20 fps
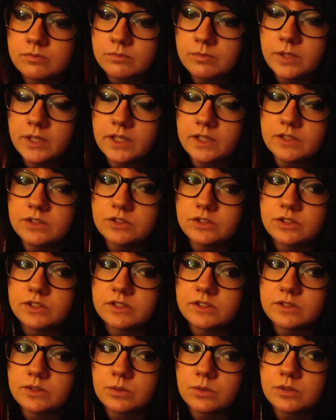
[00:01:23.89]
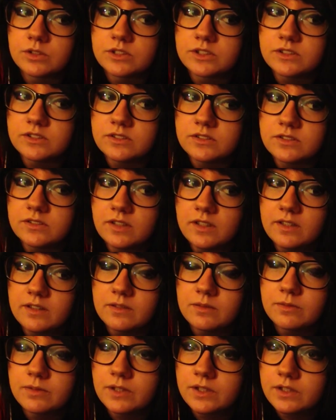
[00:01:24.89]
because she's gorgeous
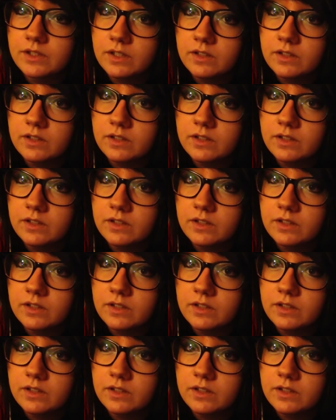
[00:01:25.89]
and very